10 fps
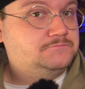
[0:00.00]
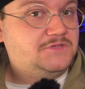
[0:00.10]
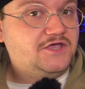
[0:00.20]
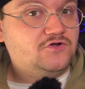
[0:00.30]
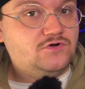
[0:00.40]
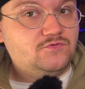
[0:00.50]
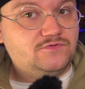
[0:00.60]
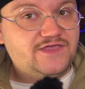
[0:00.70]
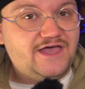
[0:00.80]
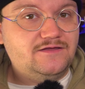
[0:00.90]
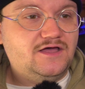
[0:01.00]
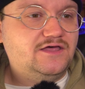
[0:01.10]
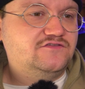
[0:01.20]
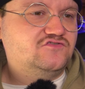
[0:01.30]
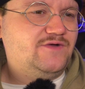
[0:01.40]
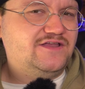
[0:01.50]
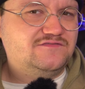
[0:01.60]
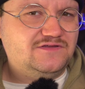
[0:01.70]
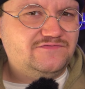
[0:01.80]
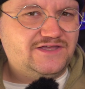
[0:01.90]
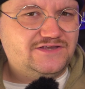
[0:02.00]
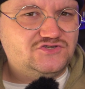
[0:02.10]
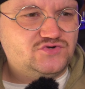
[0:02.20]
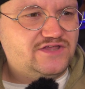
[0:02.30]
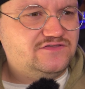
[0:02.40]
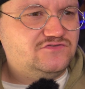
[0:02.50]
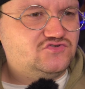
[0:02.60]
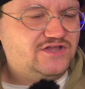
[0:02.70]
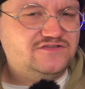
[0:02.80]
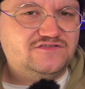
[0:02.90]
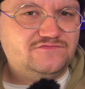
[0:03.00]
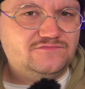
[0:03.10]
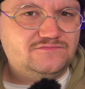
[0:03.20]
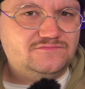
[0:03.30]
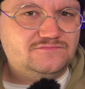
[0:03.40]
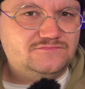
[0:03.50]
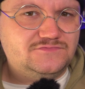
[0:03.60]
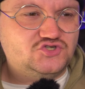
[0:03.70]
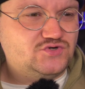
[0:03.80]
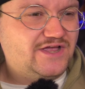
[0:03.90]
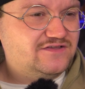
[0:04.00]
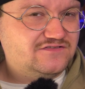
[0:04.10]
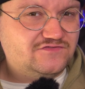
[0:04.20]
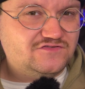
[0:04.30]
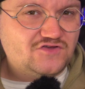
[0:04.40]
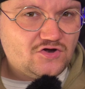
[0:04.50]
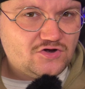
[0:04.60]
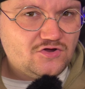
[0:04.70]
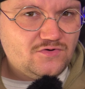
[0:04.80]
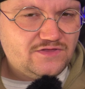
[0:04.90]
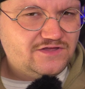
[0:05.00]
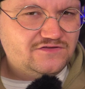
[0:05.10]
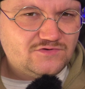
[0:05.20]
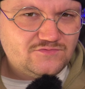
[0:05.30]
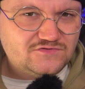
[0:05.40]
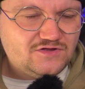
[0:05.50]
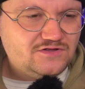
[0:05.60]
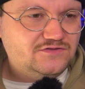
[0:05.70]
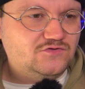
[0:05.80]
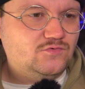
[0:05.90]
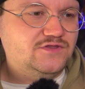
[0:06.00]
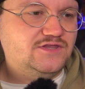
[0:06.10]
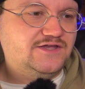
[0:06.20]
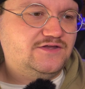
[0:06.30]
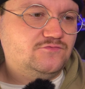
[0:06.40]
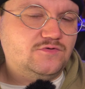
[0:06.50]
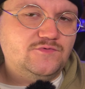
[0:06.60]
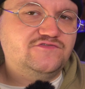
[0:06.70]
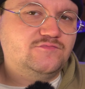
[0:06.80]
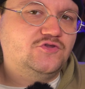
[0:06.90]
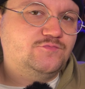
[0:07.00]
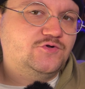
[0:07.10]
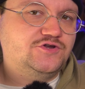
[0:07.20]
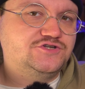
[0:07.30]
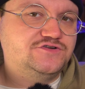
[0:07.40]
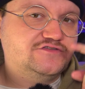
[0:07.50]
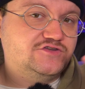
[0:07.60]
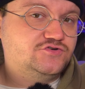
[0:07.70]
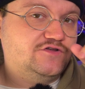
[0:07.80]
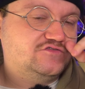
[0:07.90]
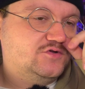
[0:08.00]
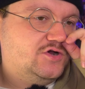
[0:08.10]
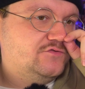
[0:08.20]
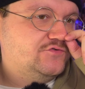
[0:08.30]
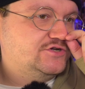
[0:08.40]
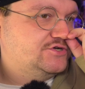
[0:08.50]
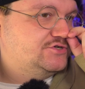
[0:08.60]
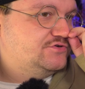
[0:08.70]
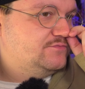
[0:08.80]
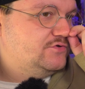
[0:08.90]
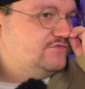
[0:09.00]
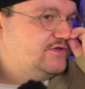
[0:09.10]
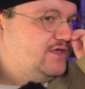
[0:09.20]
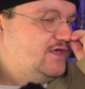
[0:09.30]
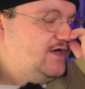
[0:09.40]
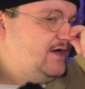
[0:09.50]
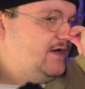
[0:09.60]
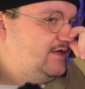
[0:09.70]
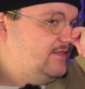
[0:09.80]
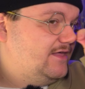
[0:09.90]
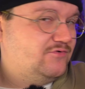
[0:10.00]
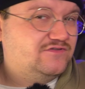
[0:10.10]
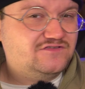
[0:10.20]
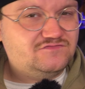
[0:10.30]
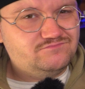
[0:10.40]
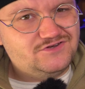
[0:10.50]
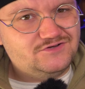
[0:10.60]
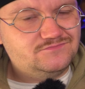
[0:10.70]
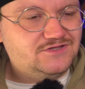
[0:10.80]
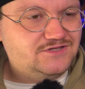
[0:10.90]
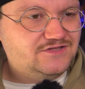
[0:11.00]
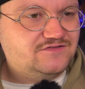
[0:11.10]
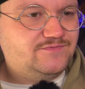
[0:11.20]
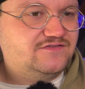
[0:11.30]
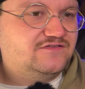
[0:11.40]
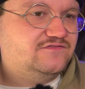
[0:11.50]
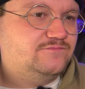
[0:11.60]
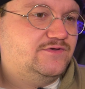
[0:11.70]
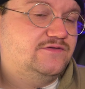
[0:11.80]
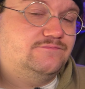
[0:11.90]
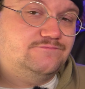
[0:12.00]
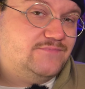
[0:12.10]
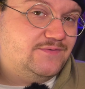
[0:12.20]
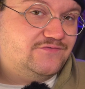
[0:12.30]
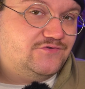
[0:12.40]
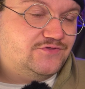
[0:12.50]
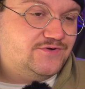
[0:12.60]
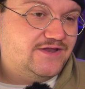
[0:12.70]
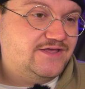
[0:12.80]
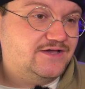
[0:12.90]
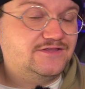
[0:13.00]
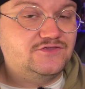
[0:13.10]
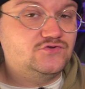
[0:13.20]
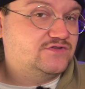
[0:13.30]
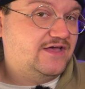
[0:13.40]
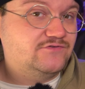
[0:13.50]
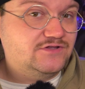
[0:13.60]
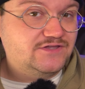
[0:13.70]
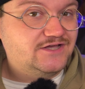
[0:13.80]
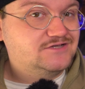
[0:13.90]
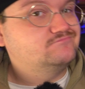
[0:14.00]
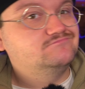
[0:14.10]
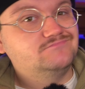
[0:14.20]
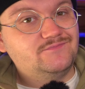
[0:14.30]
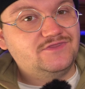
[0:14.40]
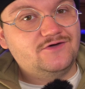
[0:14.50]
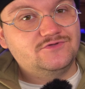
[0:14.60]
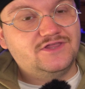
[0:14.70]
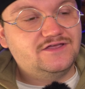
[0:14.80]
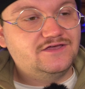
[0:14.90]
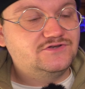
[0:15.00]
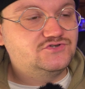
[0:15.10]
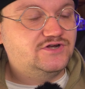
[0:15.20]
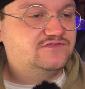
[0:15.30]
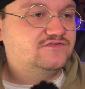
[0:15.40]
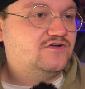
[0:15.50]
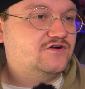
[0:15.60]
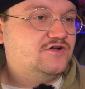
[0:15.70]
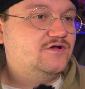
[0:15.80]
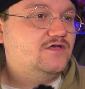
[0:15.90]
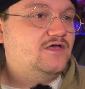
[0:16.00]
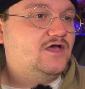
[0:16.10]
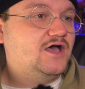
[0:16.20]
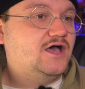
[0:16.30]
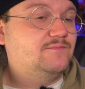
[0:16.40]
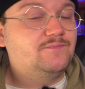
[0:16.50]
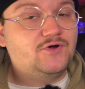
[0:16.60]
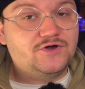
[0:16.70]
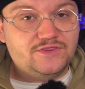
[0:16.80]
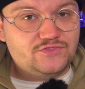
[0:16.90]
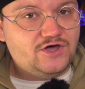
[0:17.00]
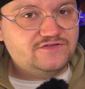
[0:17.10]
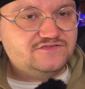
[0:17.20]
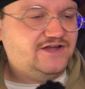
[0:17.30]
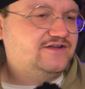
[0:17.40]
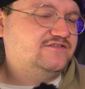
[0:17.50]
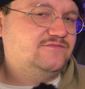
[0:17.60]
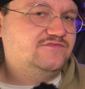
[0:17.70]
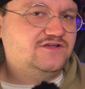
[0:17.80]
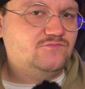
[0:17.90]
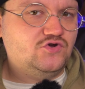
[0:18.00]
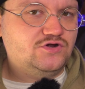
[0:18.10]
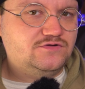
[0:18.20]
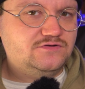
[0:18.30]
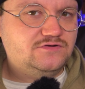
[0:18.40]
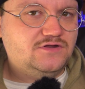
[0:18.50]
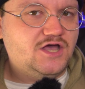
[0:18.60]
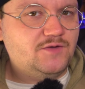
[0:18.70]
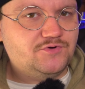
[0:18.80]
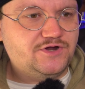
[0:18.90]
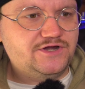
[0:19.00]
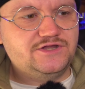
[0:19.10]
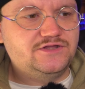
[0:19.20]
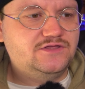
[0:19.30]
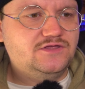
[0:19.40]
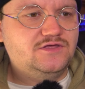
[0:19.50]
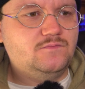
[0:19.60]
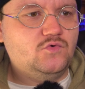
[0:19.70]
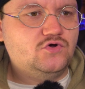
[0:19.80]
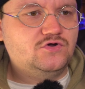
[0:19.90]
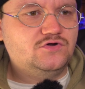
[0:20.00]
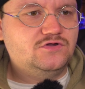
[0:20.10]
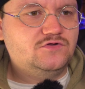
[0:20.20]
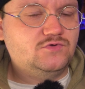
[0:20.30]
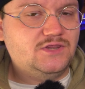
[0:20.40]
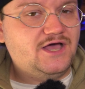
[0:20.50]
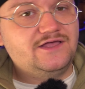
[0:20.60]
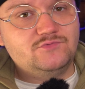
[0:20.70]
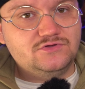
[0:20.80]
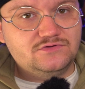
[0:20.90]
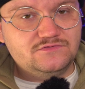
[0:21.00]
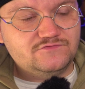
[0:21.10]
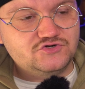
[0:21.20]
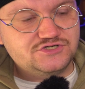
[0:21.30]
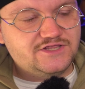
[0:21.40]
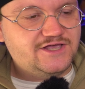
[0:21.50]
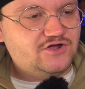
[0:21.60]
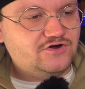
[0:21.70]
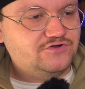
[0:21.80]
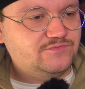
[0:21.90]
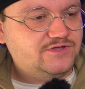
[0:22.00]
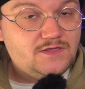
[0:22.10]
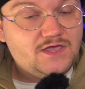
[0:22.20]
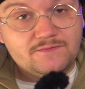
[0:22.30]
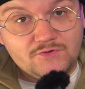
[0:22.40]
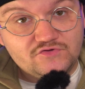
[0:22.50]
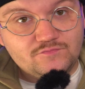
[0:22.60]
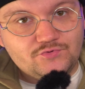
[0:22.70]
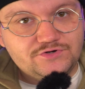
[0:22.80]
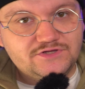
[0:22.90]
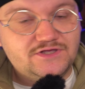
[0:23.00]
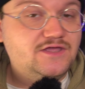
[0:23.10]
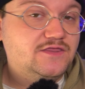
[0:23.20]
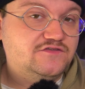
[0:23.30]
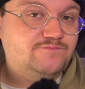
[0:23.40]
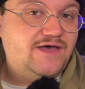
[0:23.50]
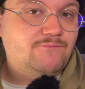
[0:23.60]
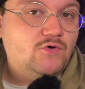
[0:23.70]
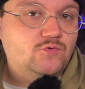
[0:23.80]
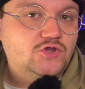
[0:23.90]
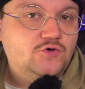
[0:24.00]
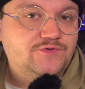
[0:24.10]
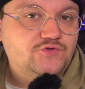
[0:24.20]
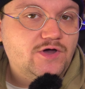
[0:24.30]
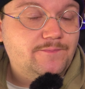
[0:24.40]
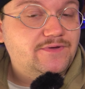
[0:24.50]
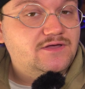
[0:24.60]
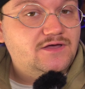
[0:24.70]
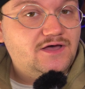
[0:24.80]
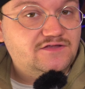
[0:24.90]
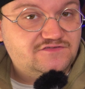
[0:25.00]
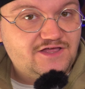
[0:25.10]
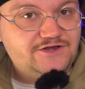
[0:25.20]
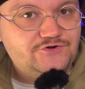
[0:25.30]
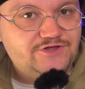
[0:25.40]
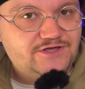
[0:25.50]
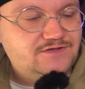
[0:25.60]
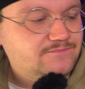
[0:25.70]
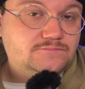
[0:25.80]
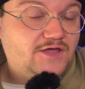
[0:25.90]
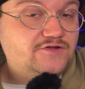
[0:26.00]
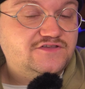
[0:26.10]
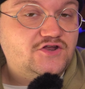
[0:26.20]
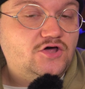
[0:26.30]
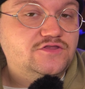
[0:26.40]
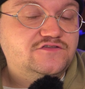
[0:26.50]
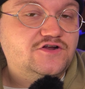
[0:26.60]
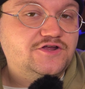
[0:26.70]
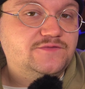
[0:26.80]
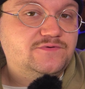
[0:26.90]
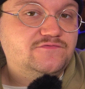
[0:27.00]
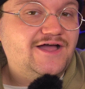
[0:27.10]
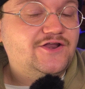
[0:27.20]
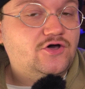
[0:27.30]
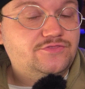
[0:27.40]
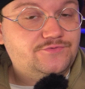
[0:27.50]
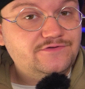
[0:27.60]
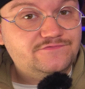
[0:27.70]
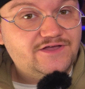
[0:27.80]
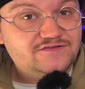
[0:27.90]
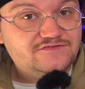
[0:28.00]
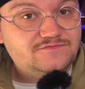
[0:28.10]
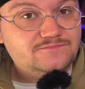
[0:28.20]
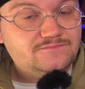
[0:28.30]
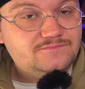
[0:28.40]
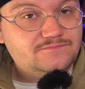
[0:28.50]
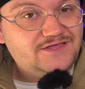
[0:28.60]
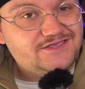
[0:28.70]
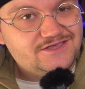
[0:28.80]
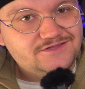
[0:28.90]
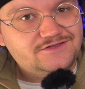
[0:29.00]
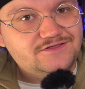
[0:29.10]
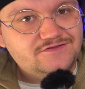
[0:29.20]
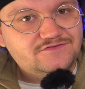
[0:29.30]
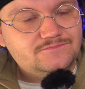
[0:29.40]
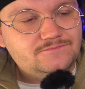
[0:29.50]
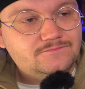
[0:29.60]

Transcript: can't go wrong with that. This reminds me of, like, Dregs of Sorrow, I think is what it was called. The one that, like, removes multiple creatures and then draws you a card for each creature removed. That one's, you know, a little expensive, but maybe if you're in the right deck, like the new Tyval deck, maybe that would like a Dregs of Sorrow. But Parting Thoughts kind of seems like a more upgraded, more reliable version of that card to me. And most importantly, this bad boy will open you up a slot in your deck. Now, I said all these aren't going to provide all 3 effects like Kellen does,